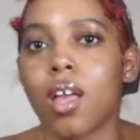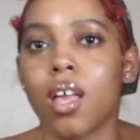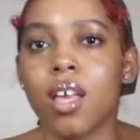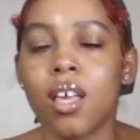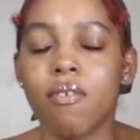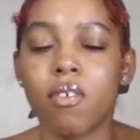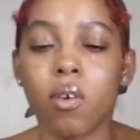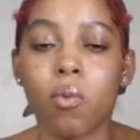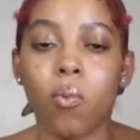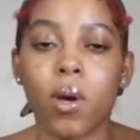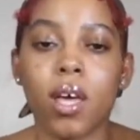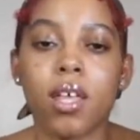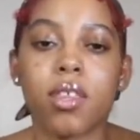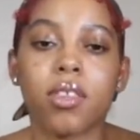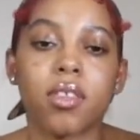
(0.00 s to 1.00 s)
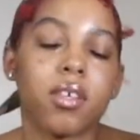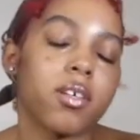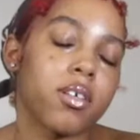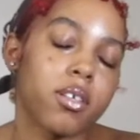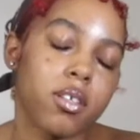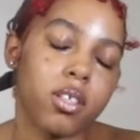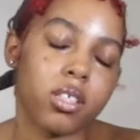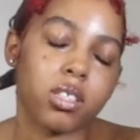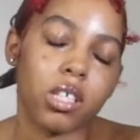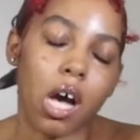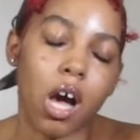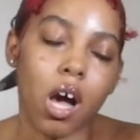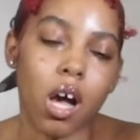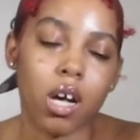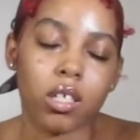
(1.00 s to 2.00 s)
even with the
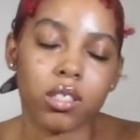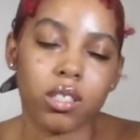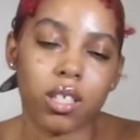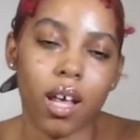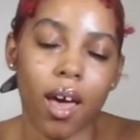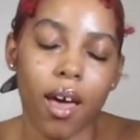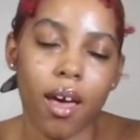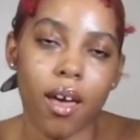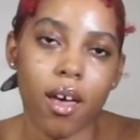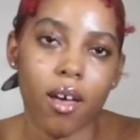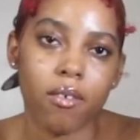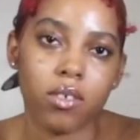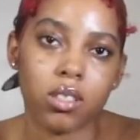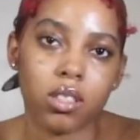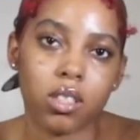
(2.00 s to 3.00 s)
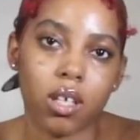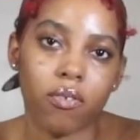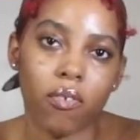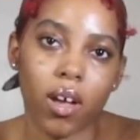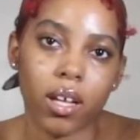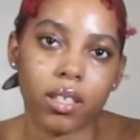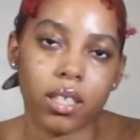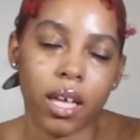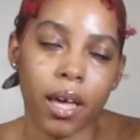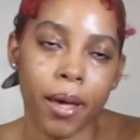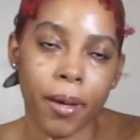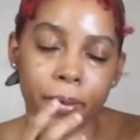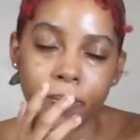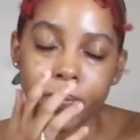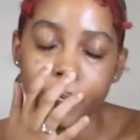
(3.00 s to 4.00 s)
scars that I have and stuff like
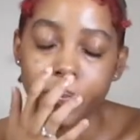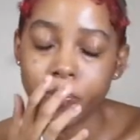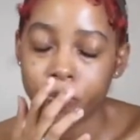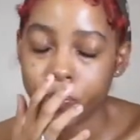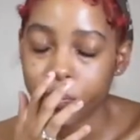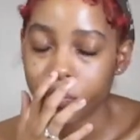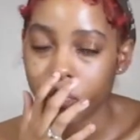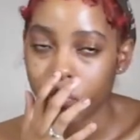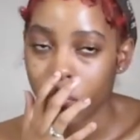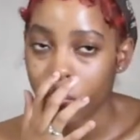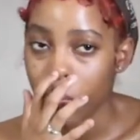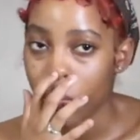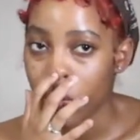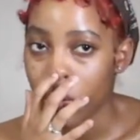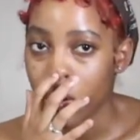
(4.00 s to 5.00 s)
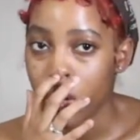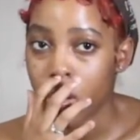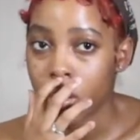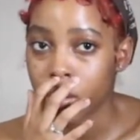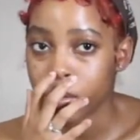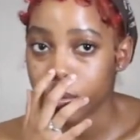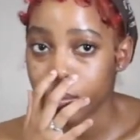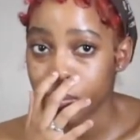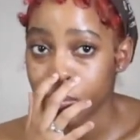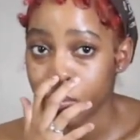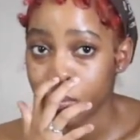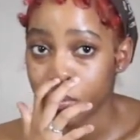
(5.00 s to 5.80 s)
that. And